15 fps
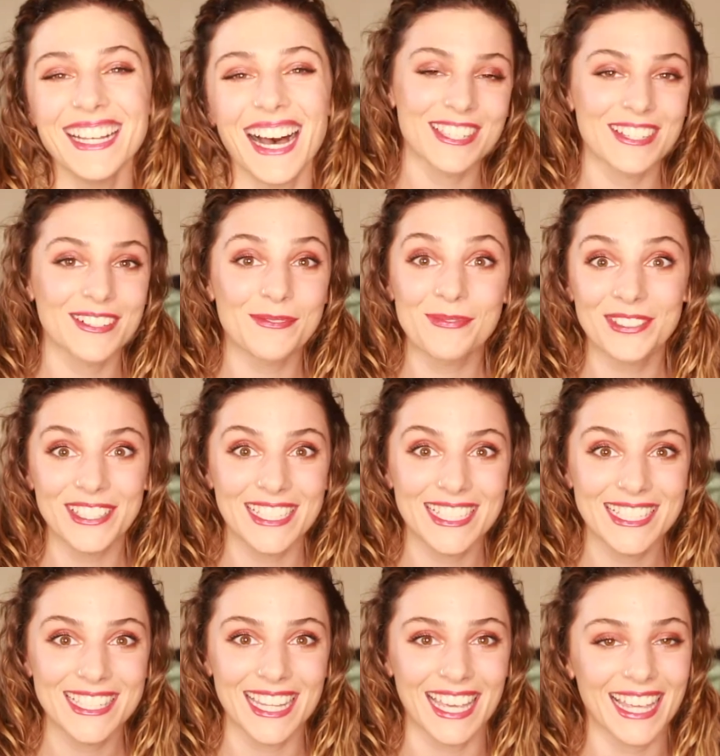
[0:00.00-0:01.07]
So
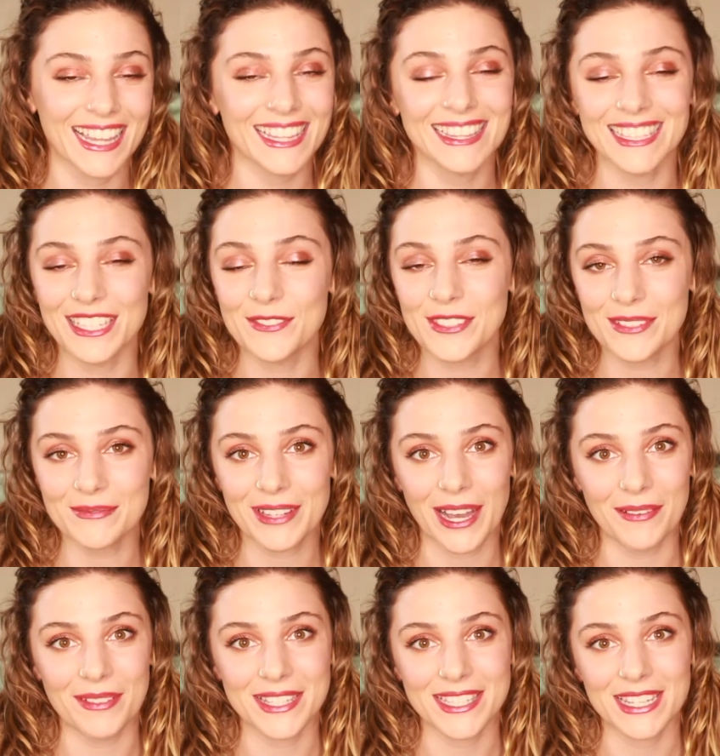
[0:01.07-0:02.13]
please leave some
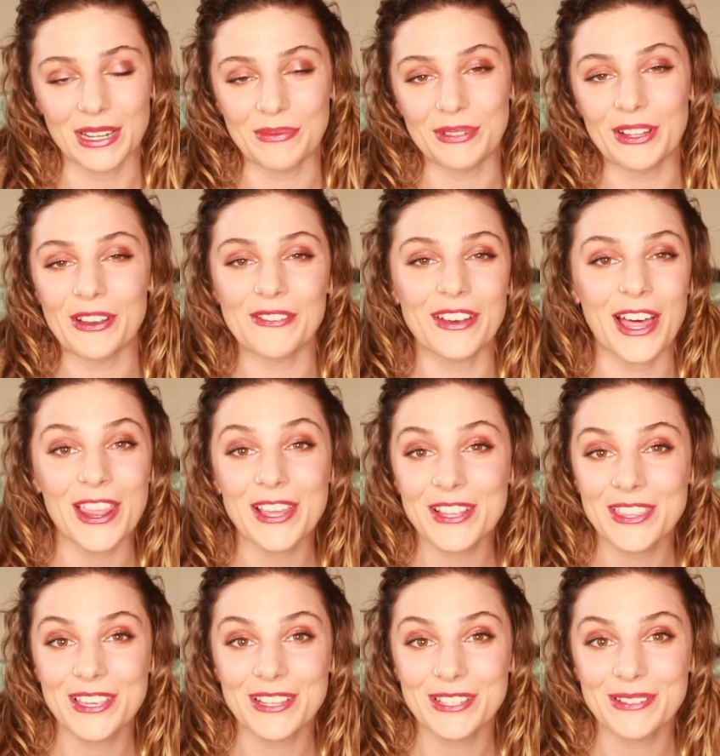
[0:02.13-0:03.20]
comments down below of other
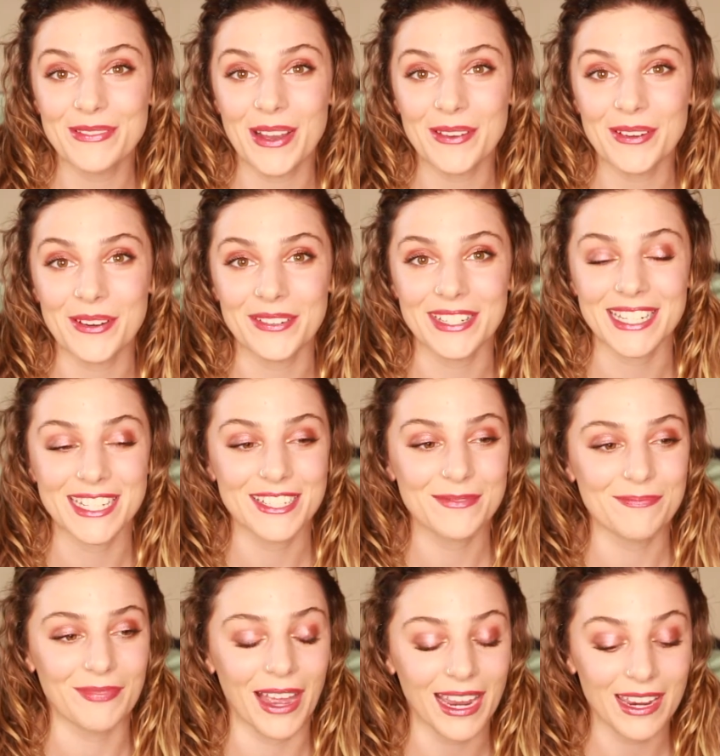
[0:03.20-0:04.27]
things you
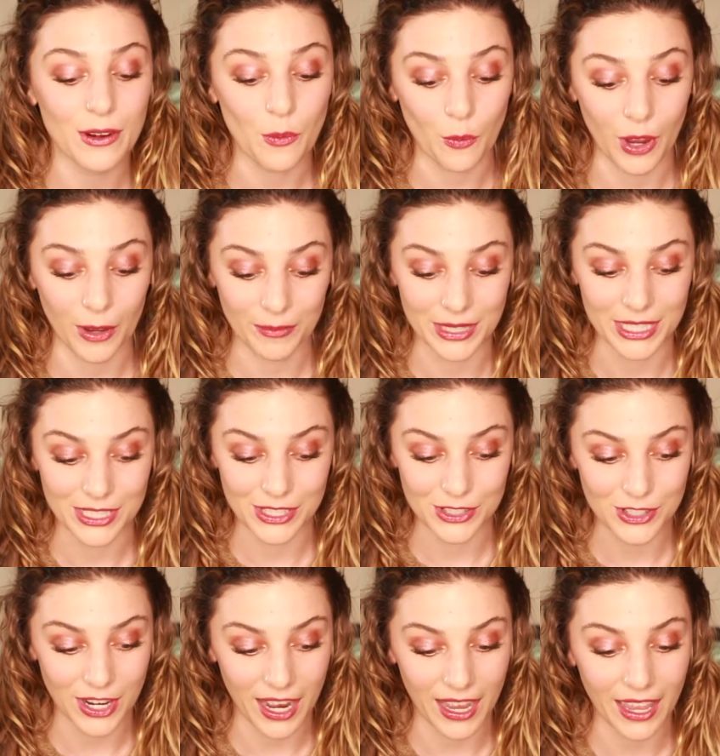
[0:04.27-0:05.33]
might want me to
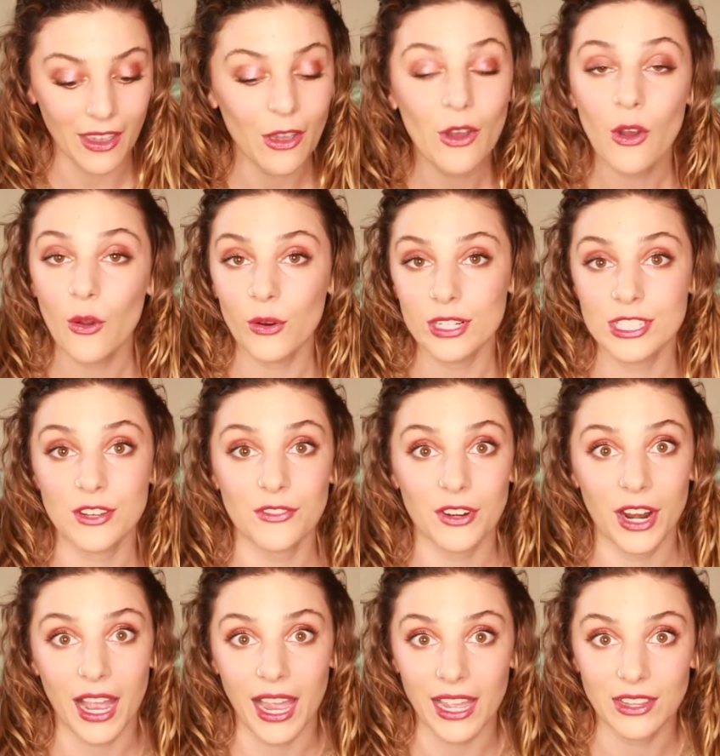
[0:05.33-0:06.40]
try, or
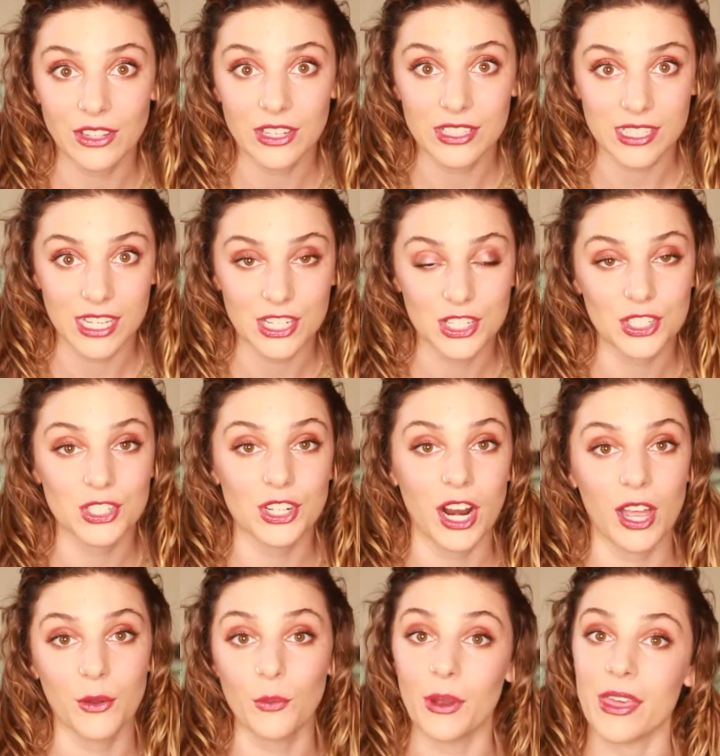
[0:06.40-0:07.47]
different eye looks I should
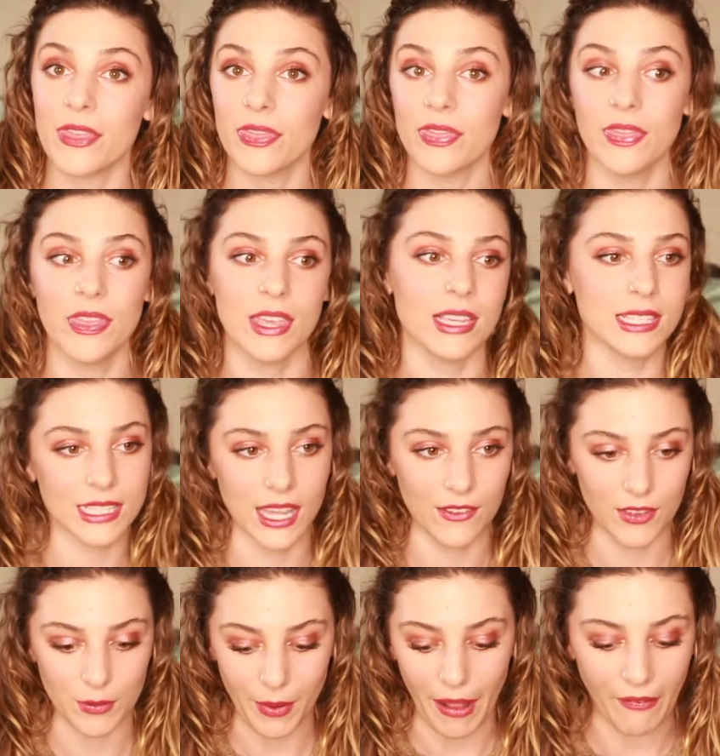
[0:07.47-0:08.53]
try with this
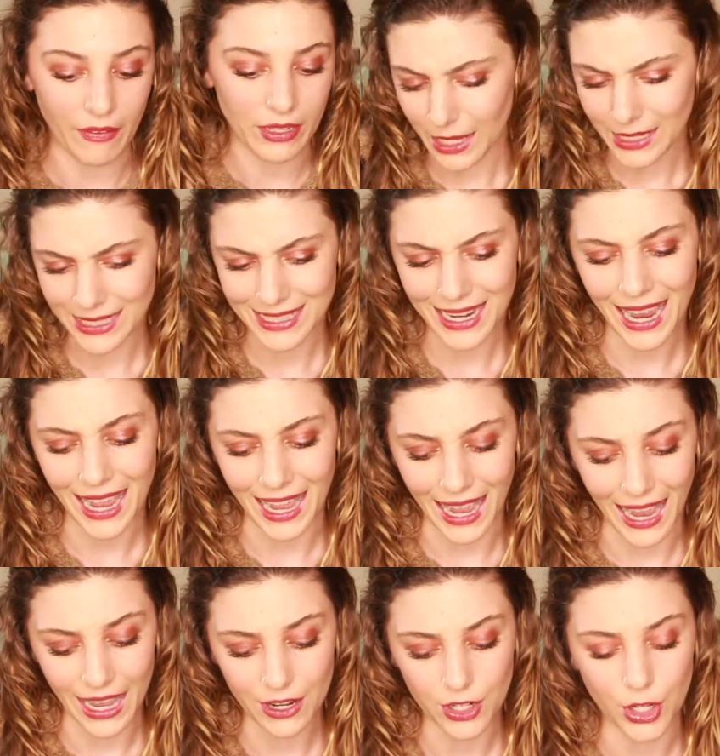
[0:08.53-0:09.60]
given palette. Yeah,
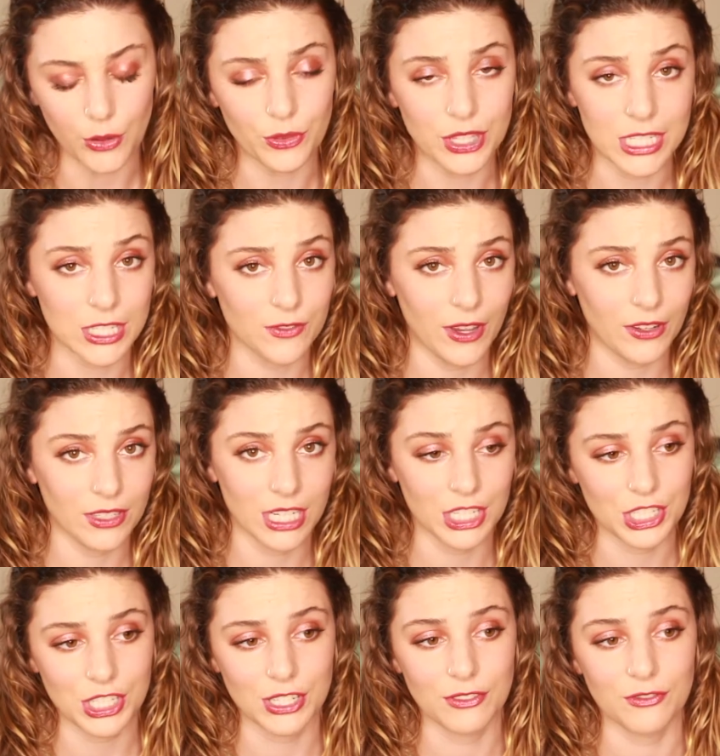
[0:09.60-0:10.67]
I don't know, this
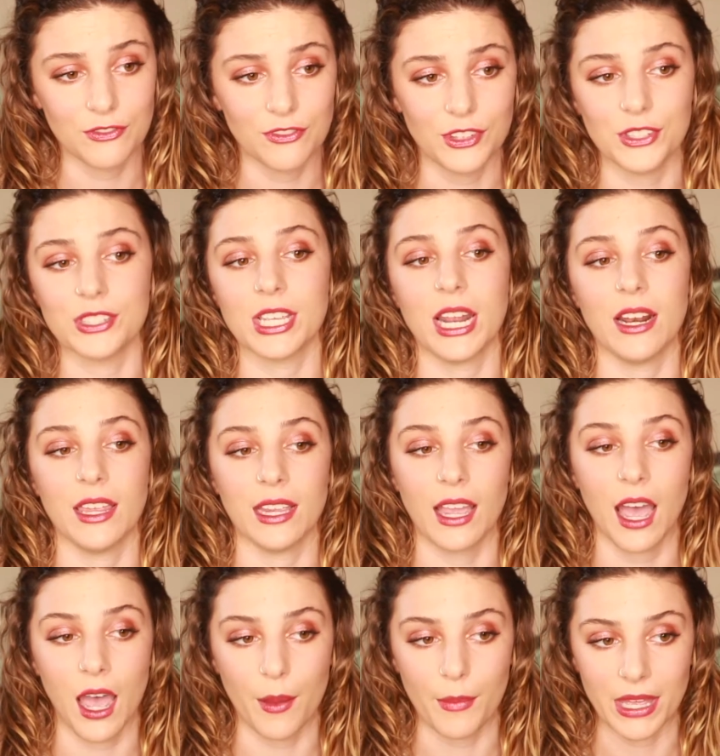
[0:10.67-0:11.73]
foundation feels kind of like a
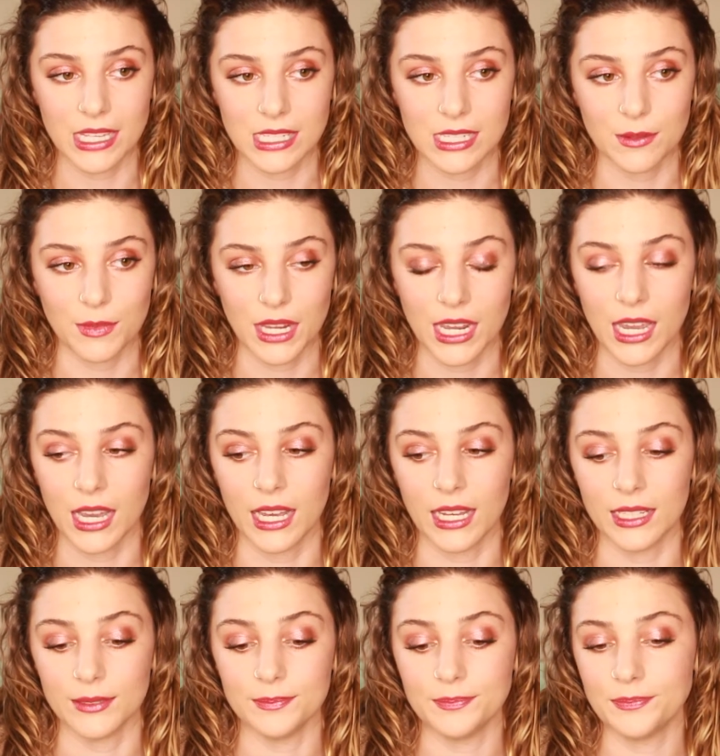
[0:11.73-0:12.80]
hot mess to me.
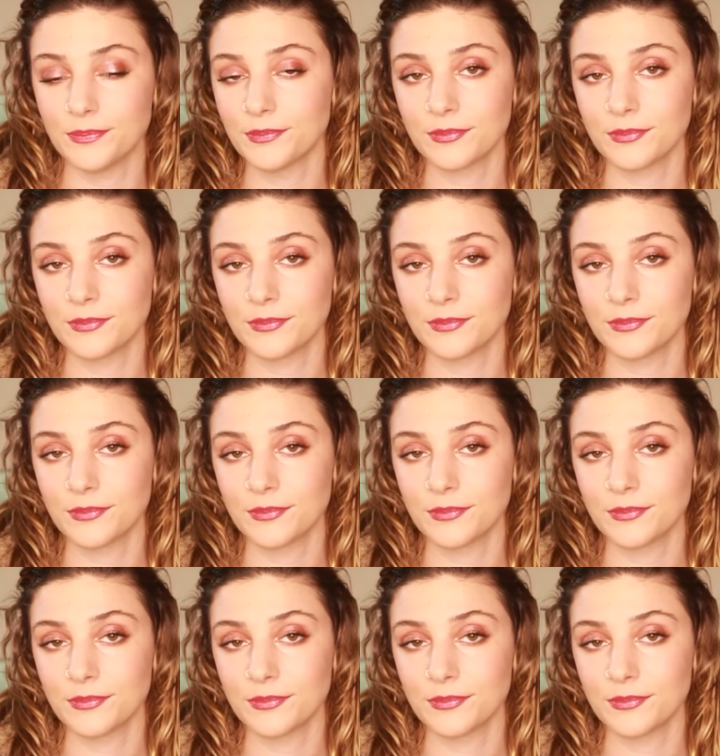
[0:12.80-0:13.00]
I